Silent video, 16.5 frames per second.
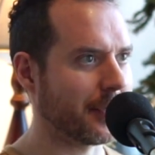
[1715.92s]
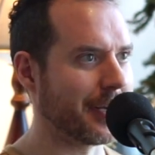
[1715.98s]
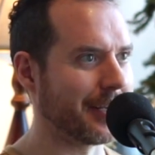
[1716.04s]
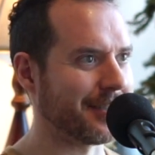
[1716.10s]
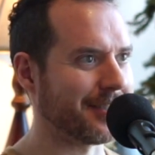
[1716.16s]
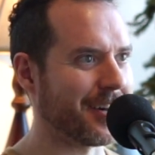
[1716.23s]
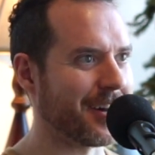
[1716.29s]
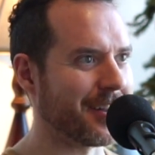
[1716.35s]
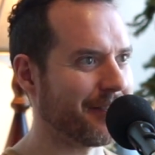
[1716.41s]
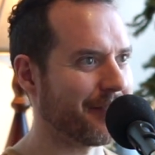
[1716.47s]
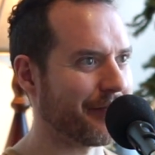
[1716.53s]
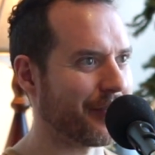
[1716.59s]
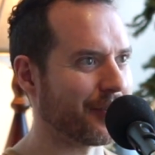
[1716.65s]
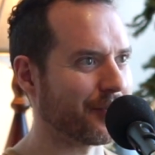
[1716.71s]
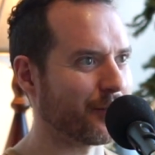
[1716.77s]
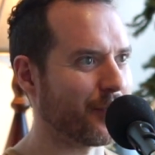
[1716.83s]
son, the
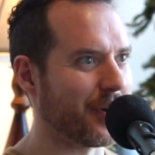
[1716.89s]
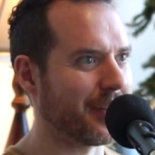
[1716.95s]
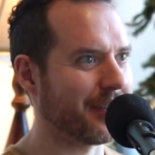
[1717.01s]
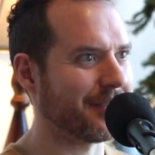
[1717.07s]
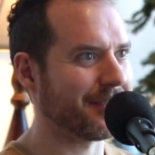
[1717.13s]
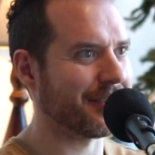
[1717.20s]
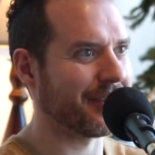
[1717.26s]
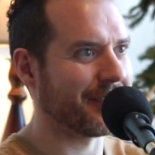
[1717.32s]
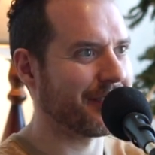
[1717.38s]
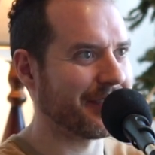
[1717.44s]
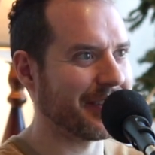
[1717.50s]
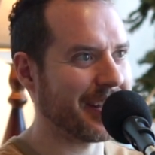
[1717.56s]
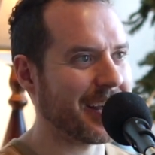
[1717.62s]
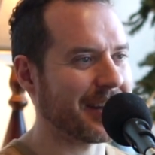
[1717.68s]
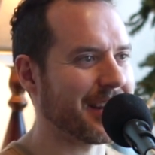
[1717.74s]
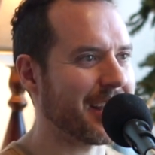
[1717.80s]
first one. So
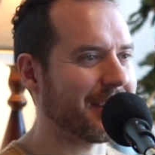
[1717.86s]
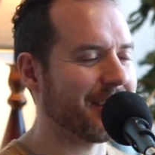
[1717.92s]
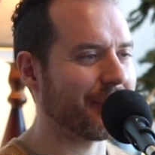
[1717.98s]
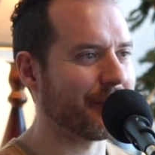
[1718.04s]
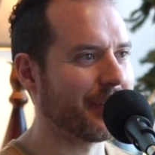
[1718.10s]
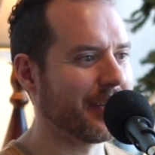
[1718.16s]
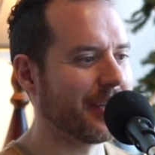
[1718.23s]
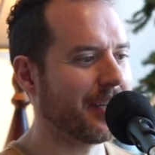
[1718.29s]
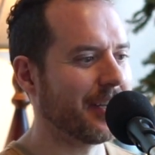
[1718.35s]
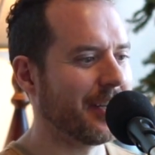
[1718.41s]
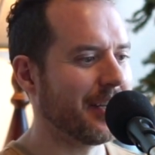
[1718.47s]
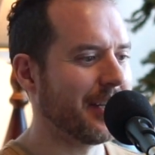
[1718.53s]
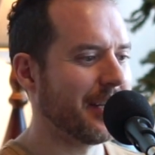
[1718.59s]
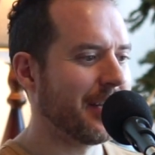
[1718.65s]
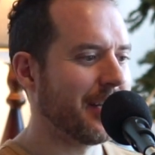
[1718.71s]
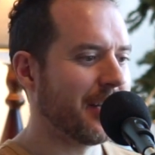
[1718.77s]
thank you.
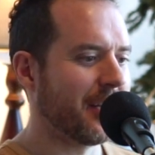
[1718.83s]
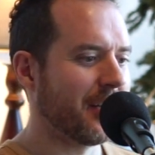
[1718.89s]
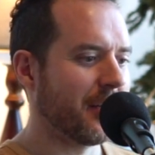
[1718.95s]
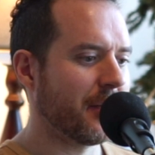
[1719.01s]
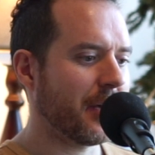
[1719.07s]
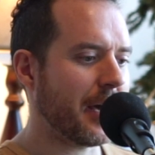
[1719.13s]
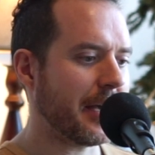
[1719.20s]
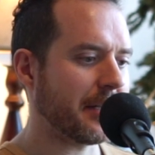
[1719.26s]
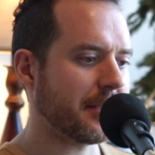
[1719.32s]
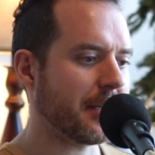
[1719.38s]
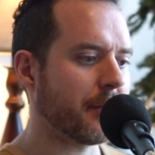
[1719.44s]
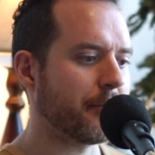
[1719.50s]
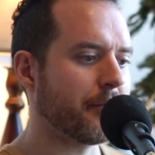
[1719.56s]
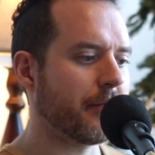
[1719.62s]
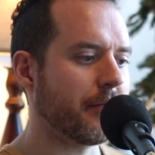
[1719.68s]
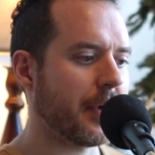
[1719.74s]
I
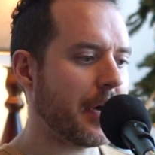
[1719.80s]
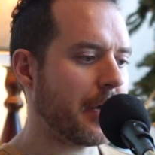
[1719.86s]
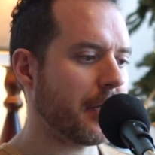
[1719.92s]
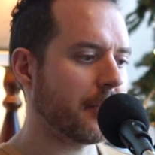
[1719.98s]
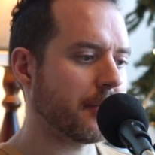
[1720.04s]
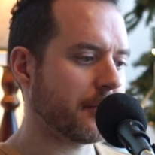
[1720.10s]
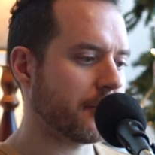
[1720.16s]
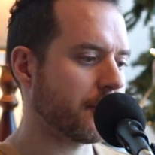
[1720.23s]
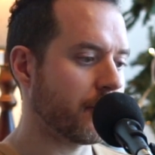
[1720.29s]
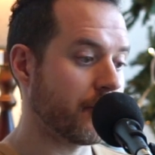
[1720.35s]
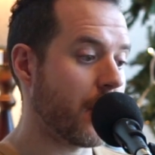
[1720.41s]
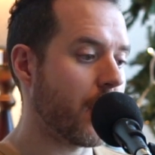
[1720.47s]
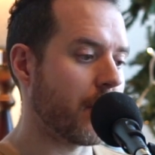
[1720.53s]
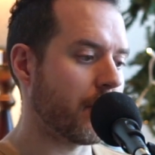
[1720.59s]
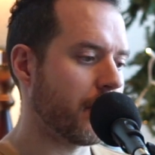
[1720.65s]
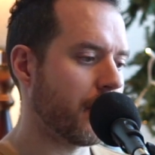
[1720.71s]
said, so
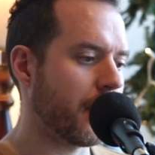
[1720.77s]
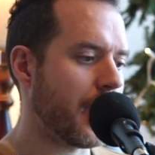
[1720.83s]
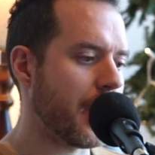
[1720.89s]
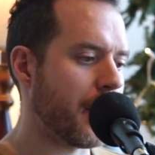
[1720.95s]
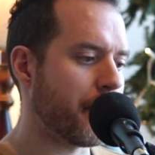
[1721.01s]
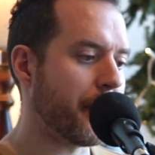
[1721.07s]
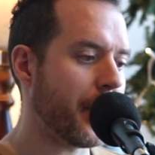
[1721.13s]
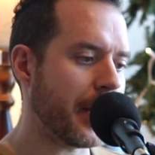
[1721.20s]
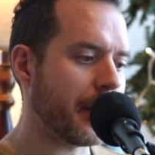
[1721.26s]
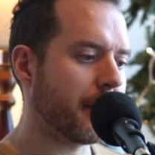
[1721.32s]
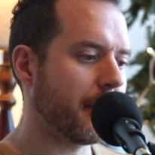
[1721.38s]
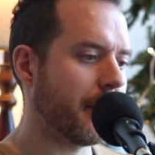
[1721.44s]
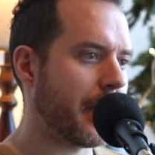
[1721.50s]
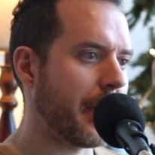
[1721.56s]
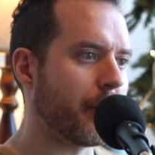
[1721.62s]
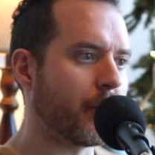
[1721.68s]
no, but
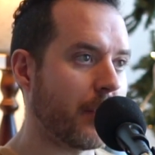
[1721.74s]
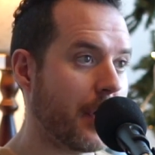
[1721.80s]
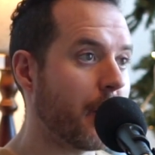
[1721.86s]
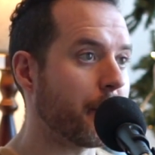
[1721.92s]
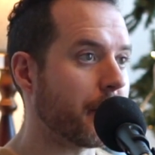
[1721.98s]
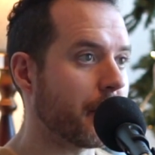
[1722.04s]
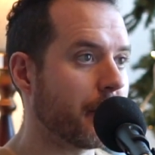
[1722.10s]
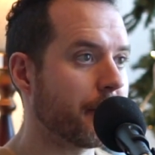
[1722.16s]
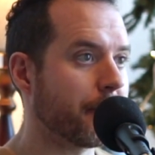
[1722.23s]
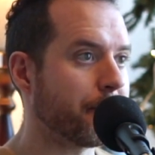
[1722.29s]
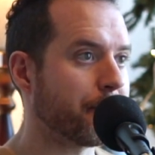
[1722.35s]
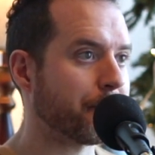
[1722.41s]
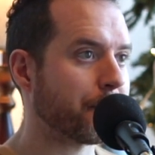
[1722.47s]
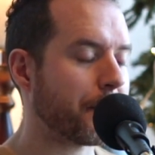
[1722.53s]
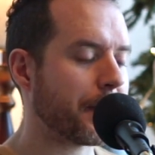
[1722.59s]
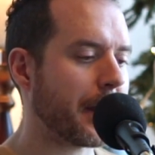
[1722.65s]
I will help you.
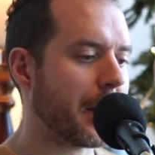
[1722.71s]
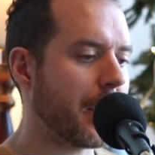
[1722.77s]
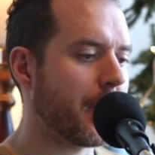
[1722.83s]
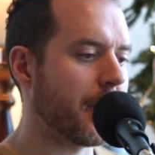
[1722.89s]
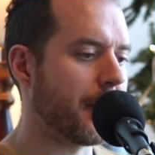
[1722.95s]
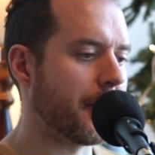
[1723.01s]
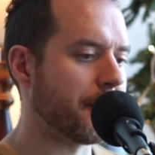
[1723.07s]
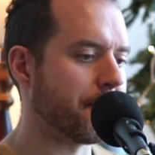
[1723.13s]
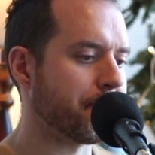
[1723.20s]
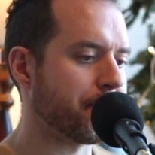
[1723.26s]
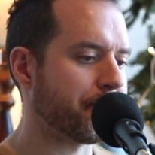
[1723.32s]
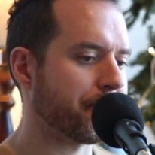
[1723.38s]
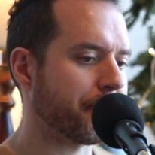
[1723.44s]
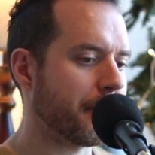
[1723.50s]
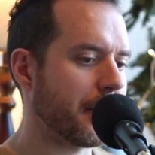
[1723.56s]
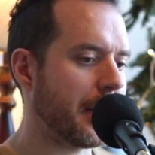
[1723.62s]

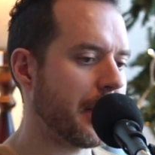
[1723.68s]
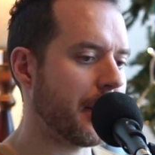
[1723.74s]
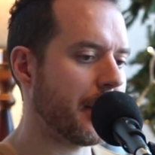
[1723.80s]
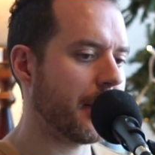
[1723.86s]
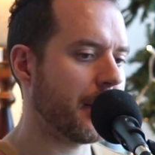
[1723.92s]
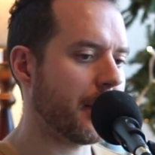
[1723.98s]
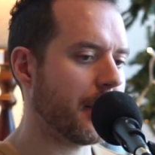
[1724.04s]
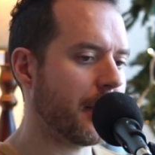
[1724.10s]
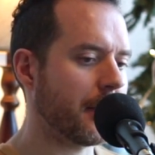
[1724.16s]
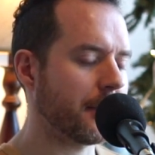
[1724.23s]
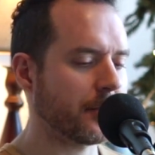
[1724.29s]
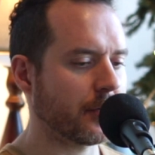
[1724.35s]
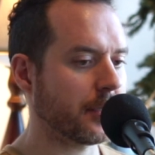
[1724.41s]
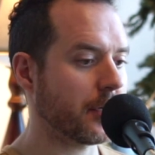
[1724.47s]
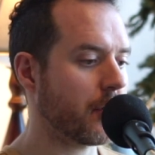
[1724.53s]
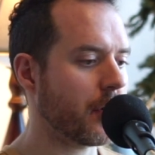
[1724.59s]
And
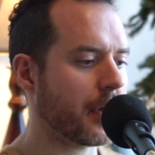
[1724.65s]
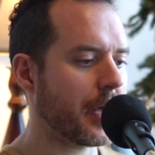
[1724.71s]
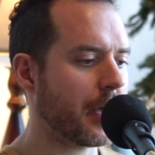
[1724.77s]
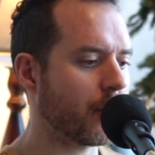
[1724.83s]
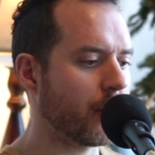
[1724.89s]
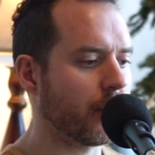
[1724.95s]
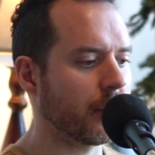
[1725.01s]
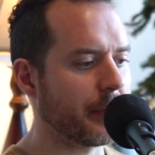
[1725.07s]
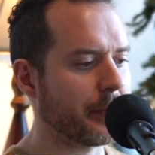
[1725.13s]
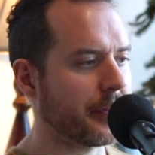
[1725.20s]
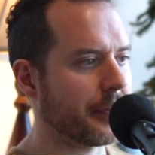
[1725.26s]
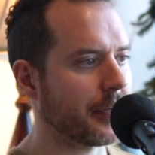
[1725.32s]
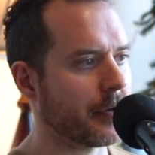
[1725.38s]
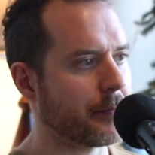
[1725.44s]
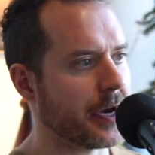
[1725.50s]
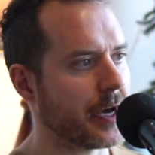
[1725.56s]
so he's like, okay, cool. Let me
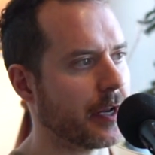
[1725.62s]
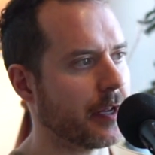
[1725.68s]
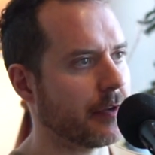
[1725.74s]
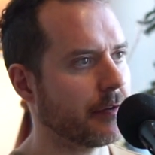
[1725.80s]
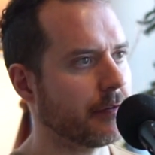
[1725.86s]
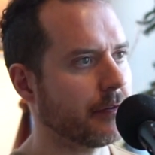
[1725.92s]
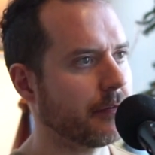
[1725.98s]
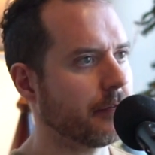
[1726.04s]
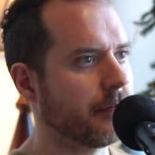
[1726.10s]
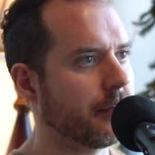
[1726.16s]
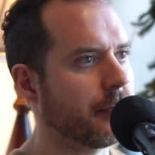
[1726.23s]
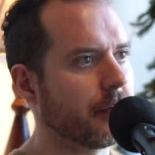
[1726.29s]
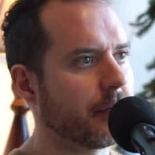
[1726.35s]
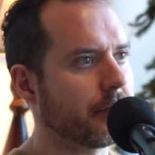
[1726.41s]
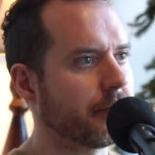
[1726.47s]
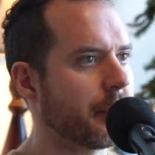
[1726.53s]
think about it. And,
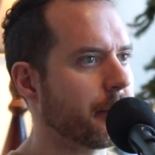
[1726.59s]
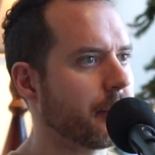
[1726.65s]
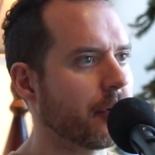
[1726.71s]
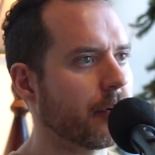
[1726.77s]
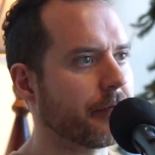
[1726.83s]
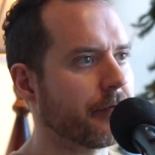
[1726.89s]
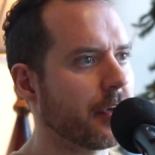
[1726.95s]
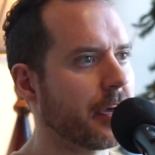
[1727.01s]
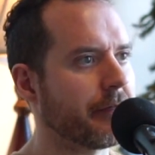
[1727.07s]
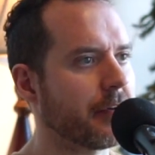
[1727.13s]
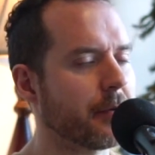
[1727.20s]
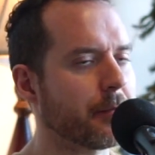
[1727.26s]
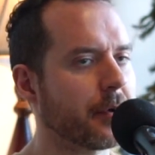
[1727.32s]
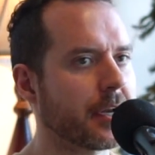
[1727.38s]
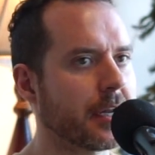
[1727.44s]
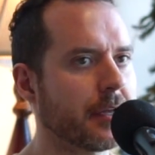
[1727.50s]
let me know if you have
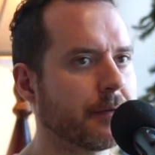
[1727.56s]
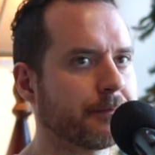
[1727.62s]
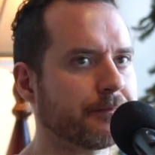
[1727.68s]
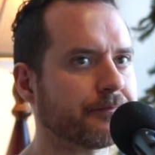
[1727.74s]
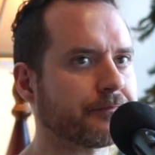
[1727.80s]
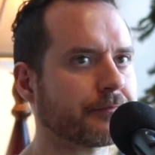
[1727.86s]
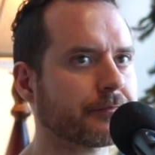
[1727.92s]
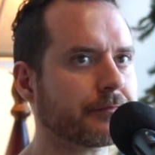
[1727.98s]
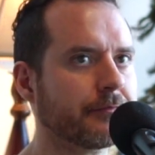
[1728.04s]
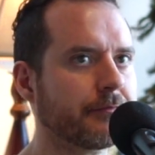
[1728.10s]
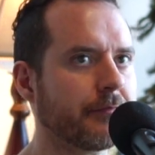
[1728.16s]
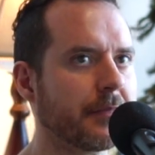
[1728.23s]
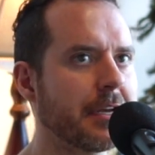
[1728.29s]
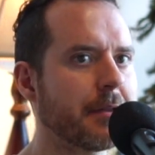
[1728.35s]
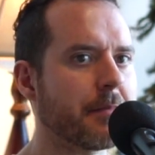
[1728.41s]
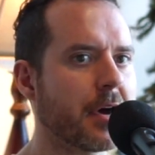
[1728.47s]
anybody
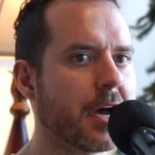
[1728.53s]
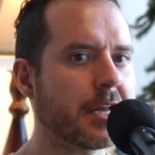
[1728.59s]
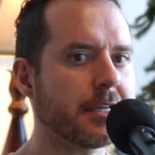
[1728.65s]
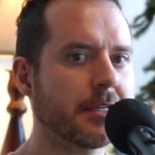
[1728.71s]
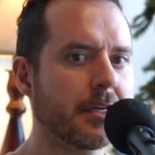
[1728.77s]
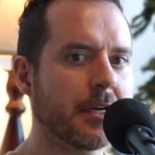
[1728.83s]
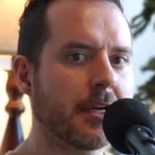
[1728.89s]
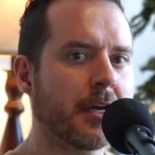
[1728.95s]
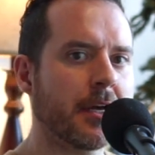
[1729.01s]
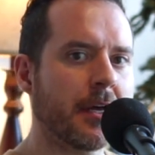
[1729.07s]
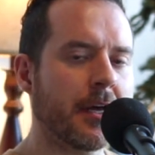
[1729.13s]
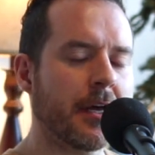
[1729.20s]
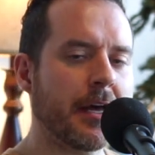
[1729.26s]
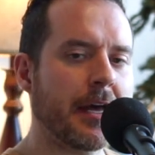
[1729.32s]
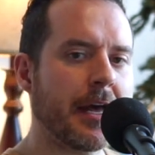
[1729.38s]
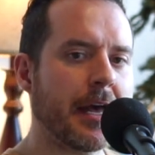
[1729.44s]
in mind.
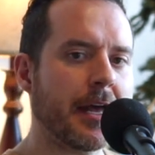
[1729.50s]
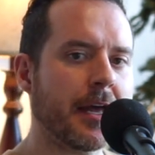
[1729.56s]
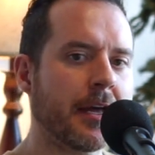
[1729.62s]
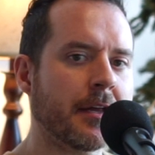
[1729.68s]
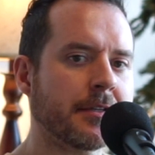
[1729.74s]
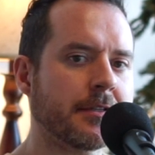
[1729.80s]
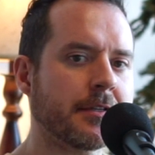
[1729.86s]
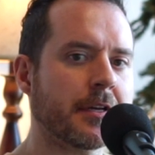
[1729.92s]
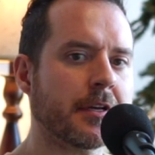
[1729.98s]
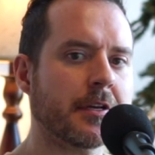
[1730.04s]
And